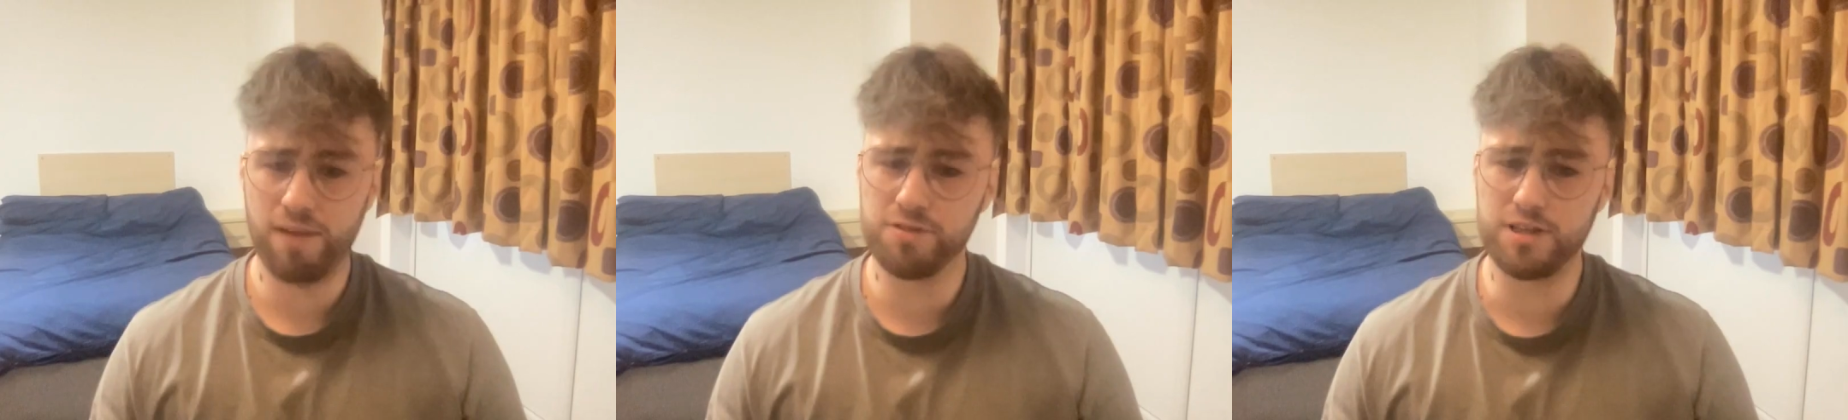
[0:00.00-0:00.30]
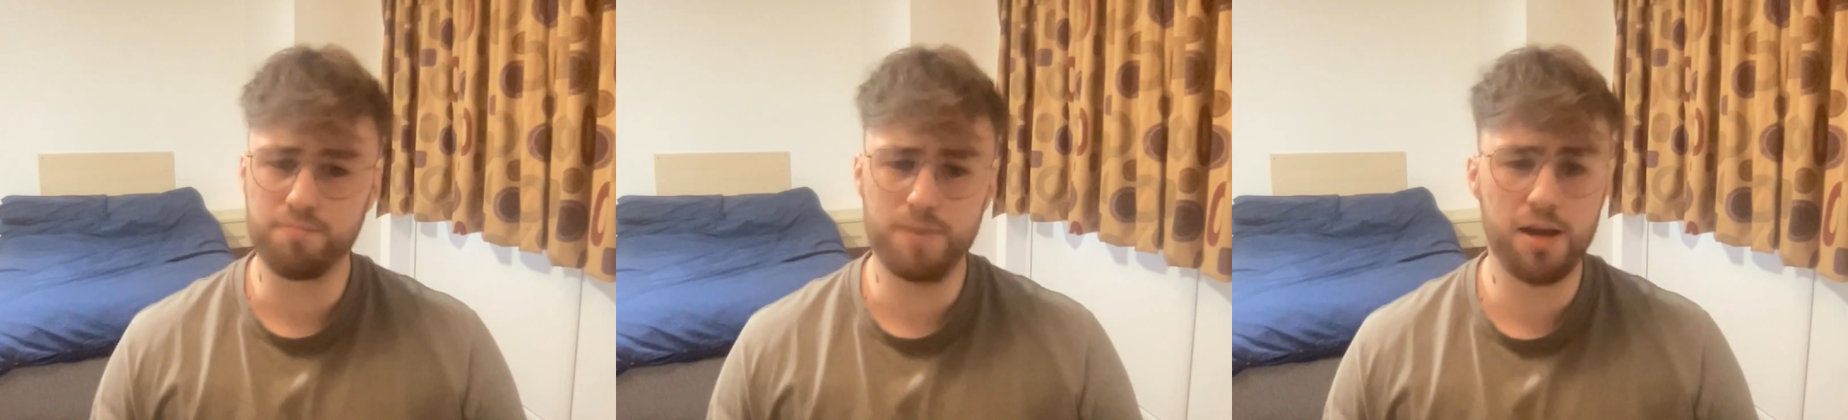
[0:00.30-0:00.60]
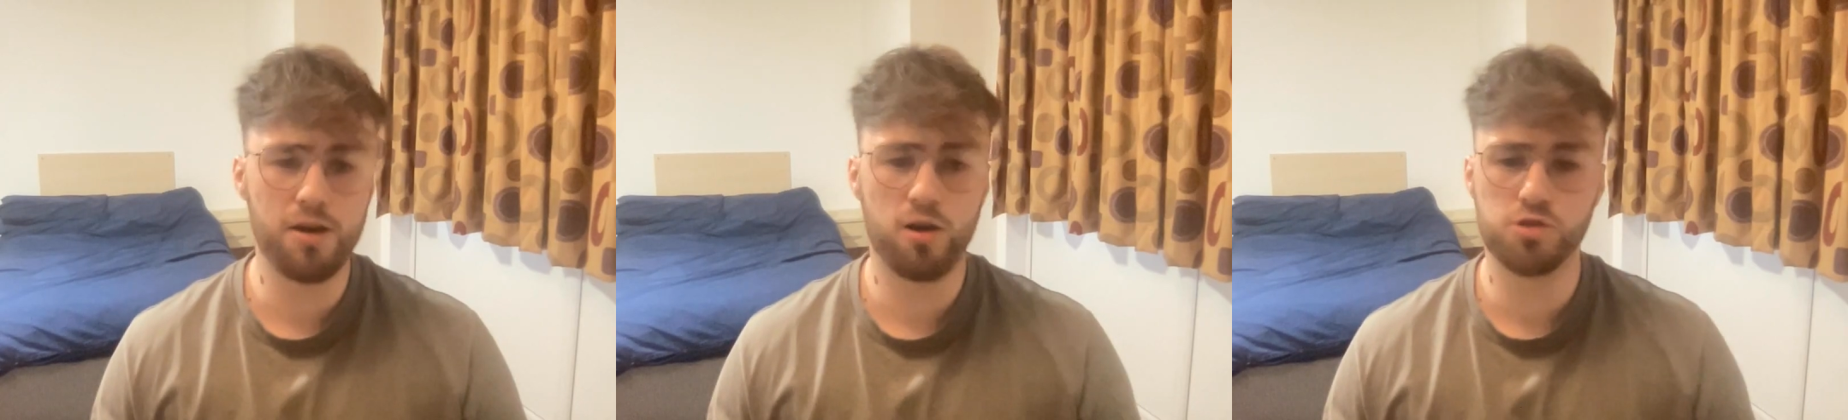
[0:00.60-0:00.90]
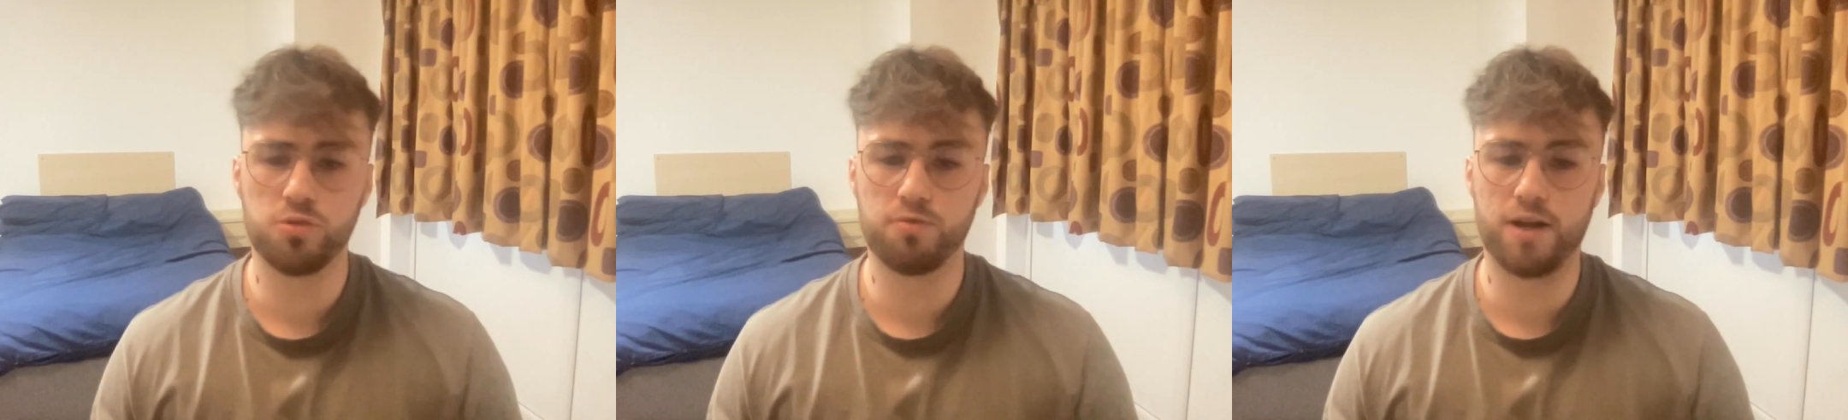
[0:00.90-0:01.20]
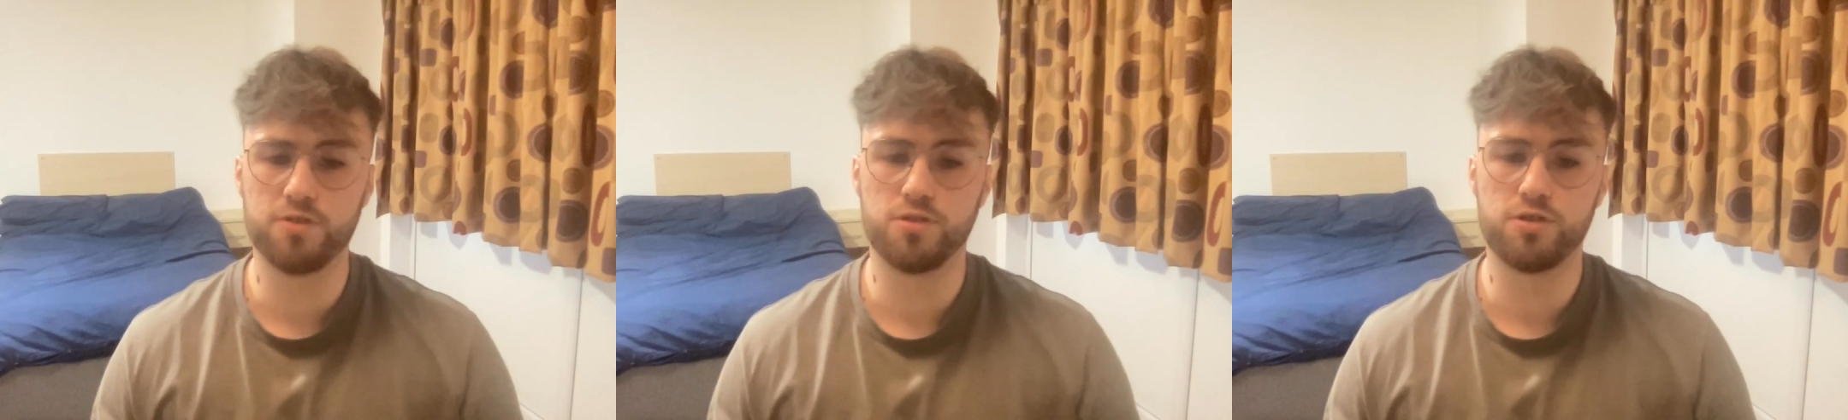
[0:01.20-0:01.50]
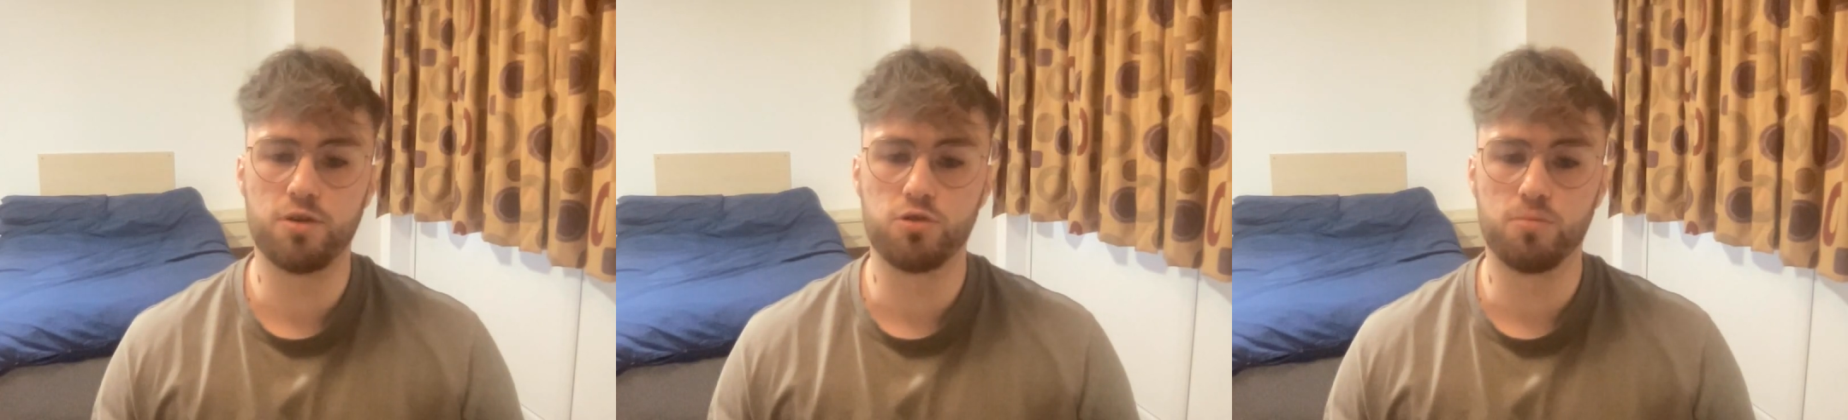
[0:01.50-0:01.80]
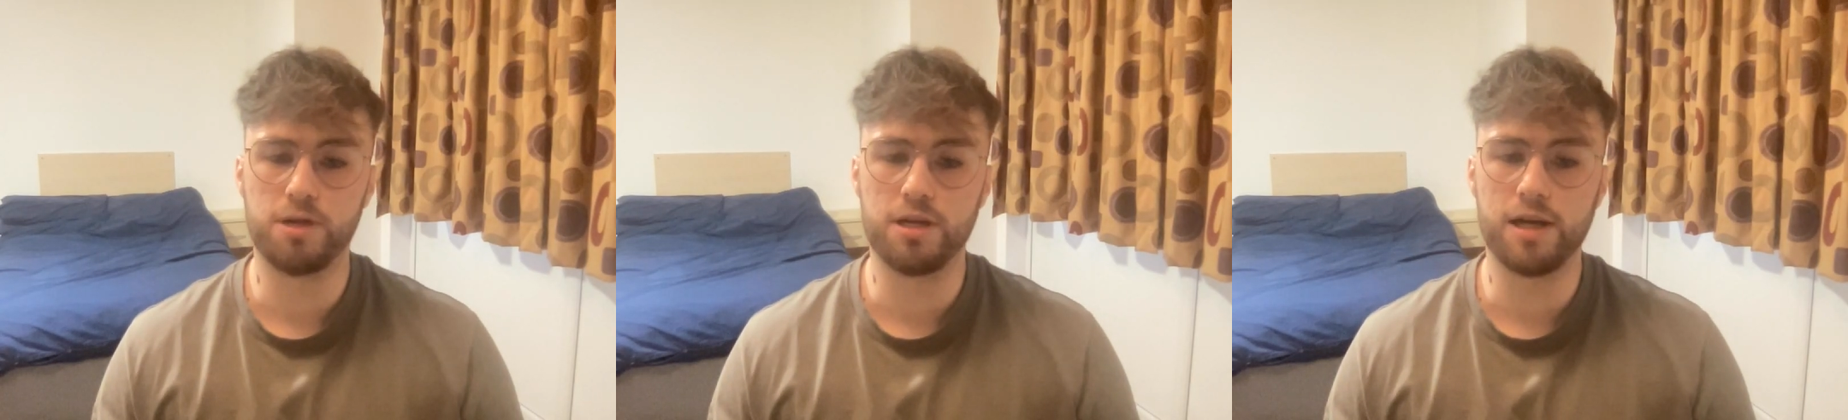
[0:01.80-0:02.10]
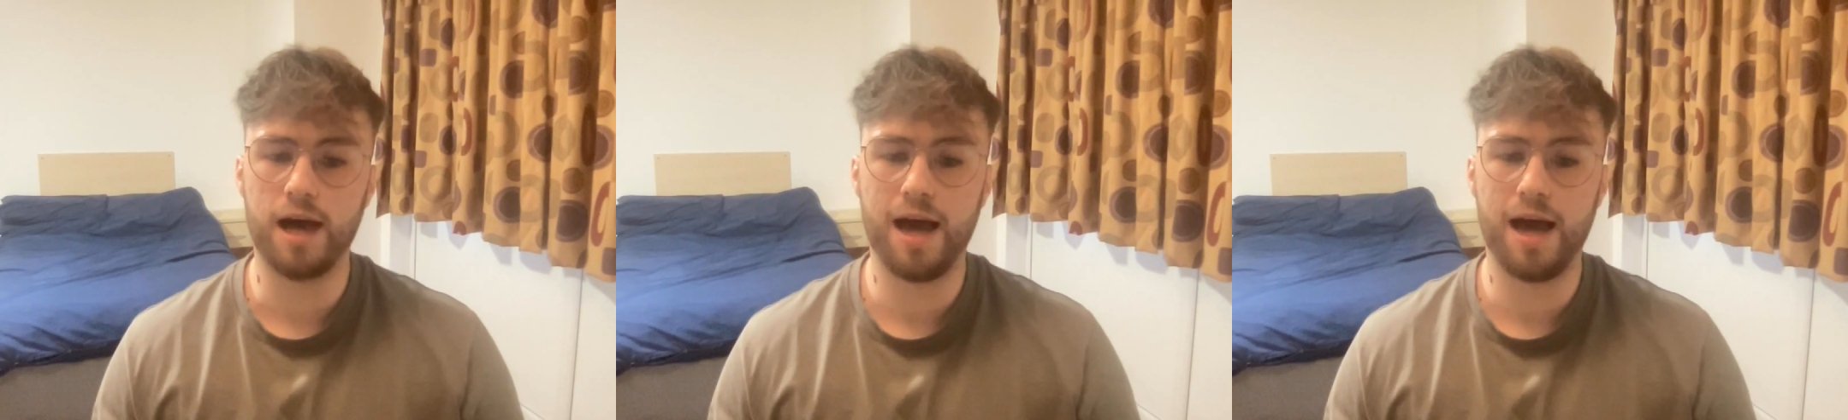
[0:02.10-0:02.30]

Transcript: seen many Arsenal fans on social media